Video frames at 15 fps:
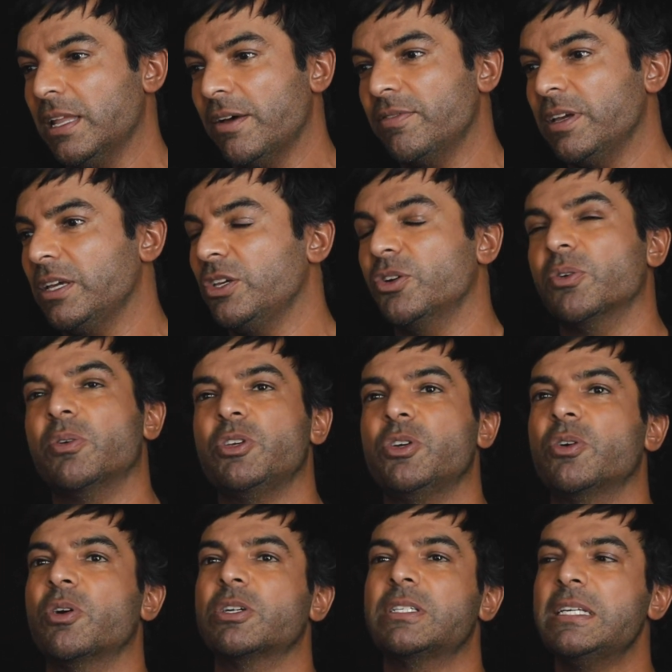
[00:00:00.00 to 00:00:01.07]
loving,
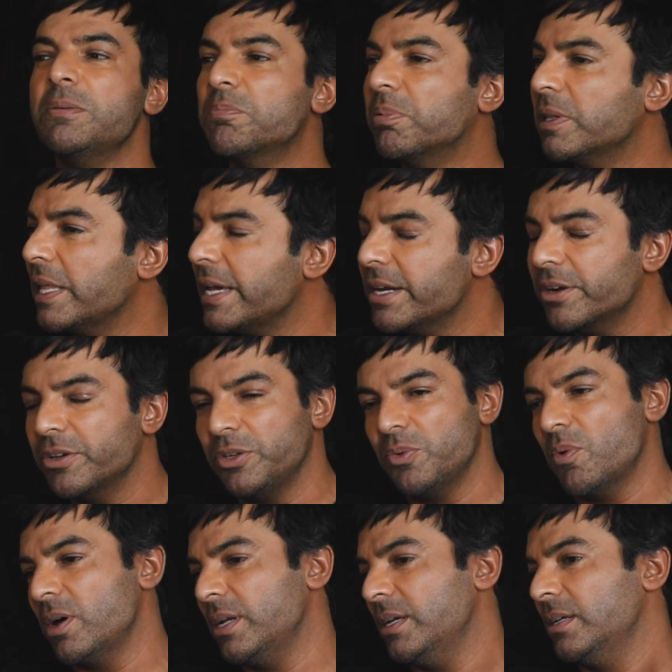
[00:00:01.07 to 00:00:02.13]
you're a team player,
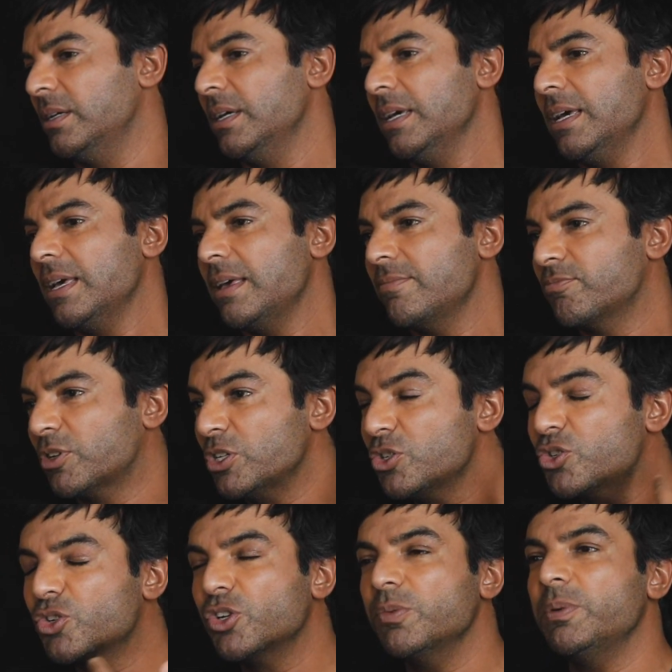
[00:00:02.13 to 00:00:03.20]
you wanna
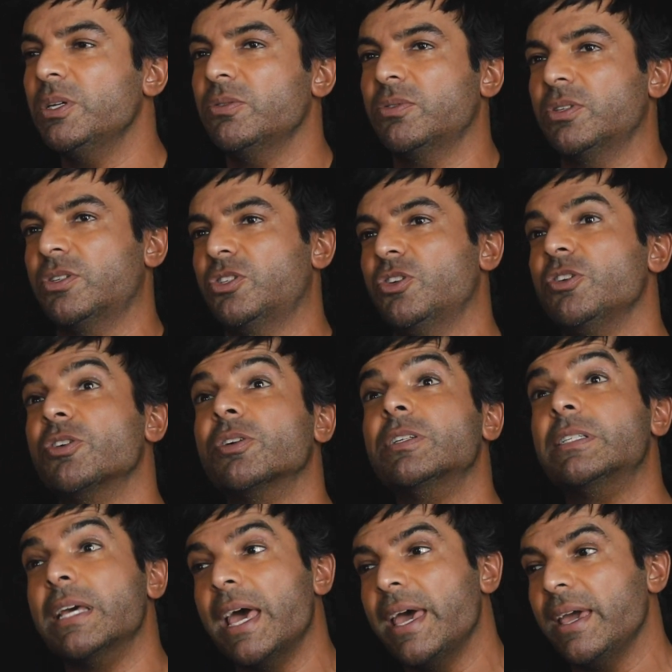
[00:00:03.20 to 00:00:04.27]
contribute to your
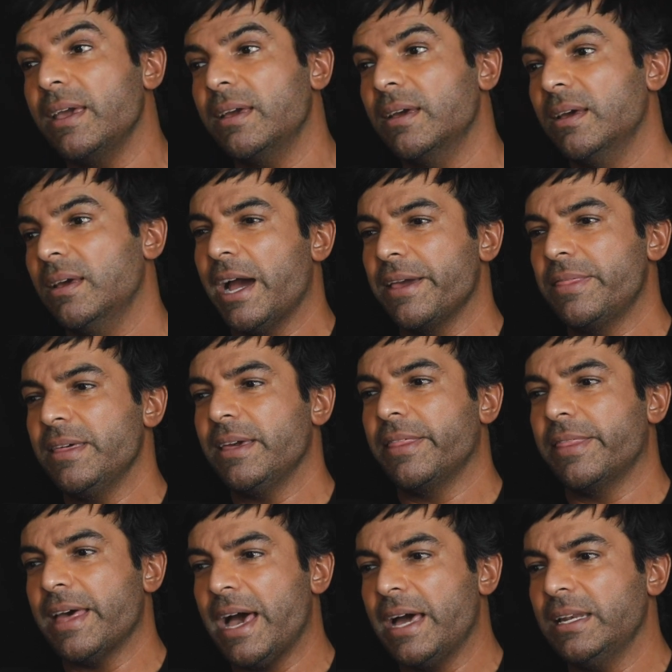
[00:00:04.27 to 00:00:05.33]
day. I
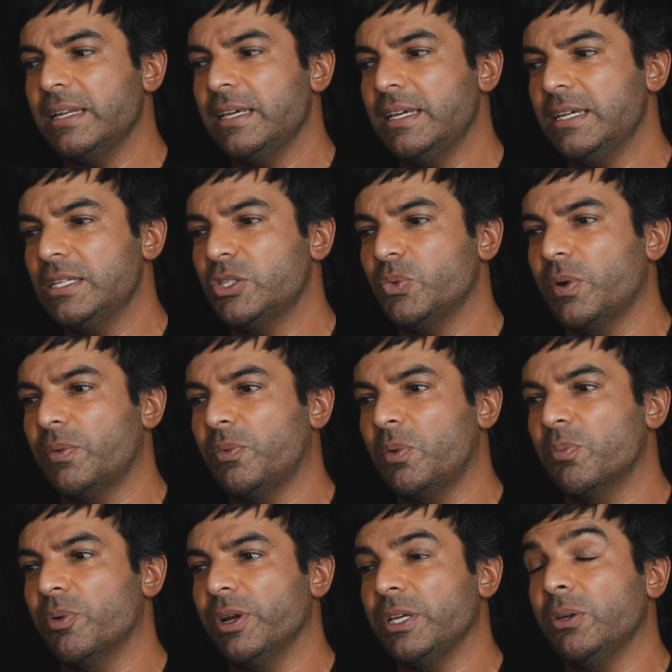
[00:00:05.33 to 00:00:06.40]
think that is what
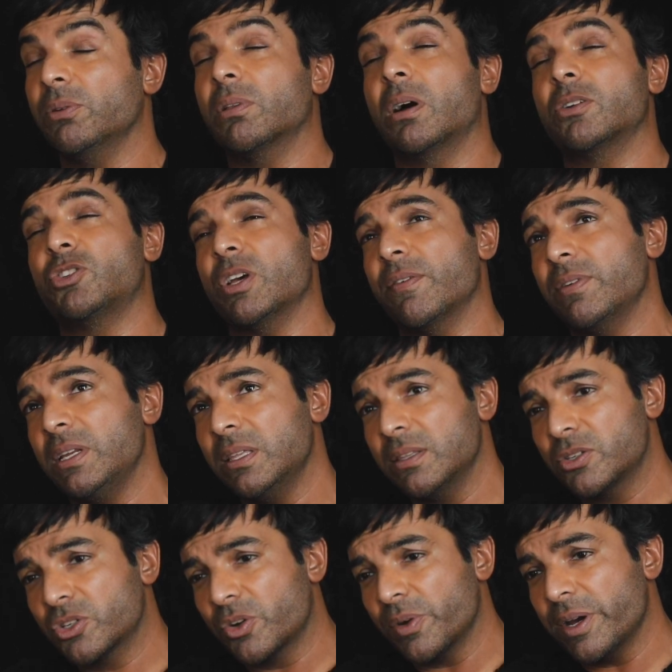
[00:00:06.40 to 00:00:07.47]
will bring you longevity in
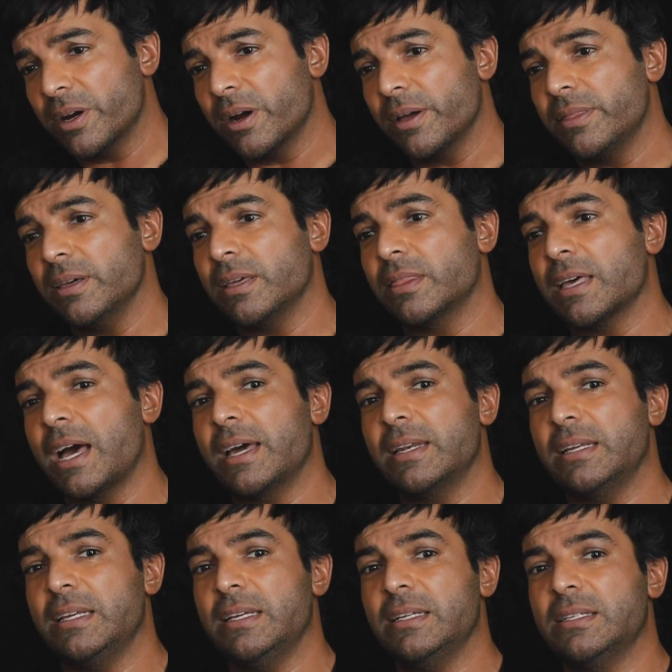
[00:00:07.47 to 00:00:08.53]
this career. I think
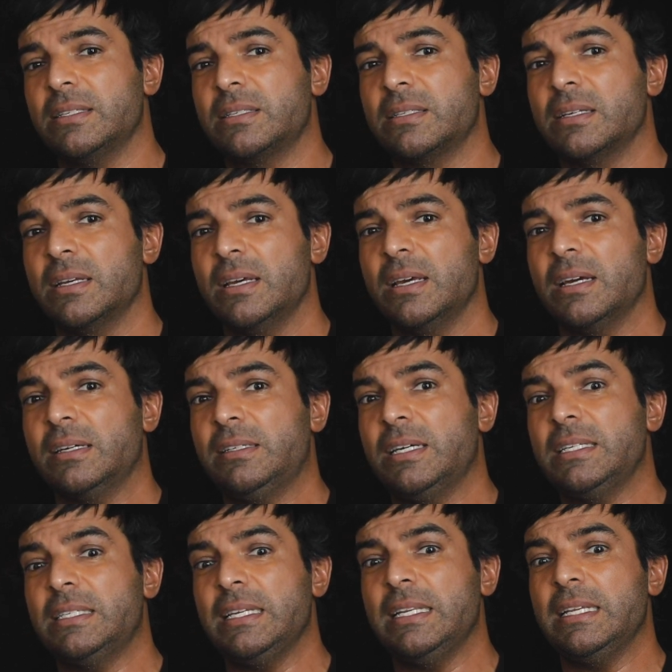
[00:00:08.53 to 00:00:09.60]
that is,
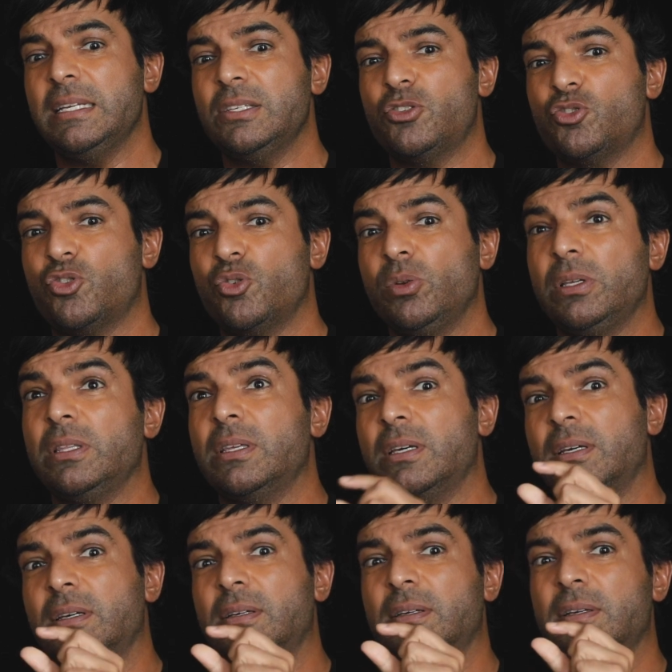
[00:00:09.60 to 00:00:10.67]
because it is truly
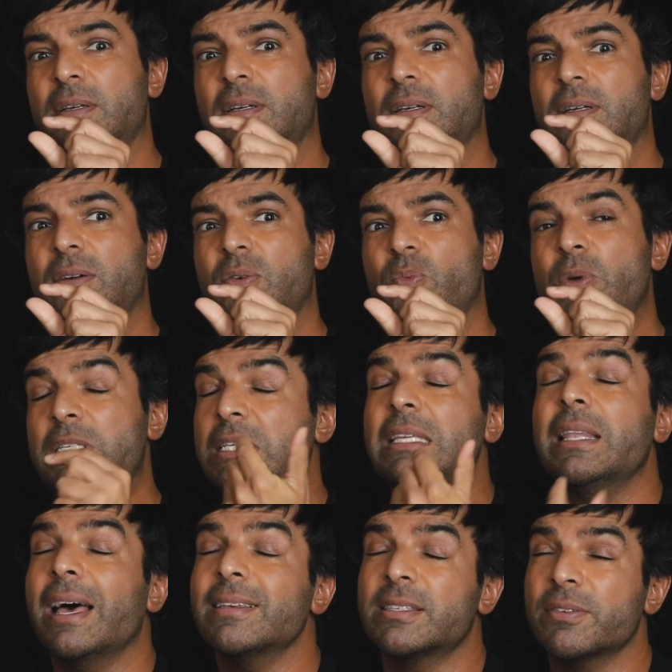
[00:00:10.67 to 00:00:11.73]
we
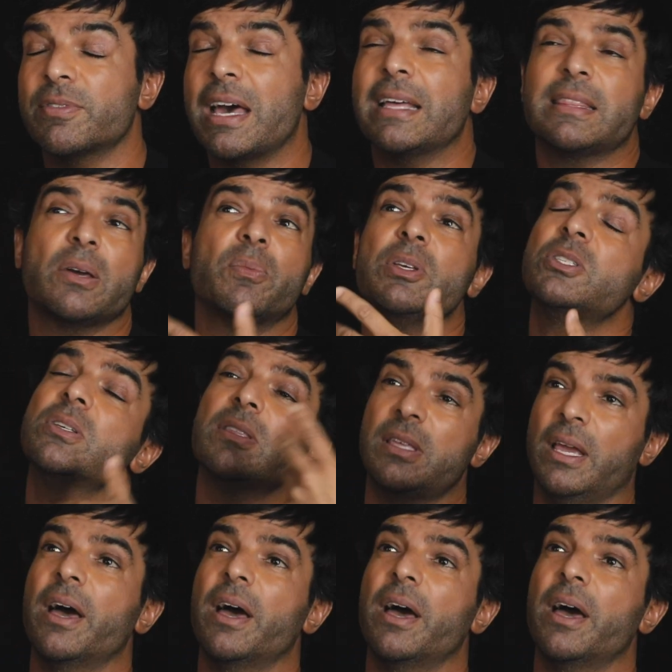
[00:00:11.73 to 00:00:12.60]
see less of that than we see